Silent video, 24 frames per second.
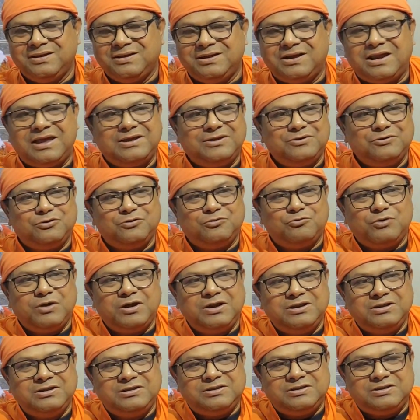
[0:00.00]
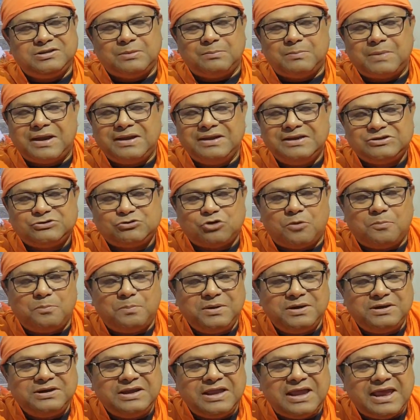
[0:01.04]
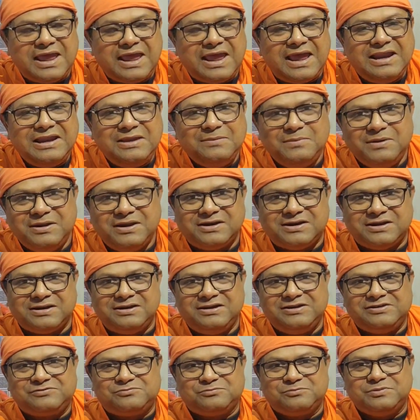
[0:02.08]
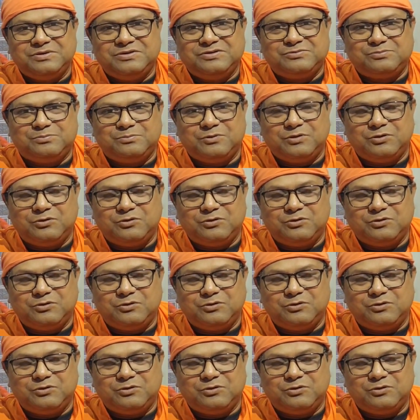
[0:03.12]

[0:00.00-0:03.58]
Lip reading: Like, when the mind is completely eliminated, this means